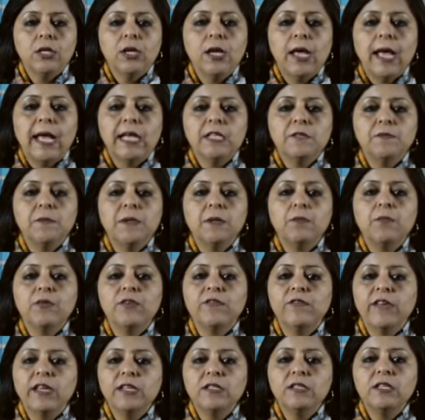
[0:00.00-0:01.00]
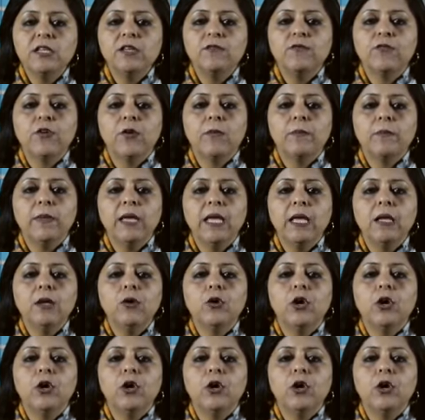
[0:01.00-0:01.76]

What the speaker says: has been prevented from being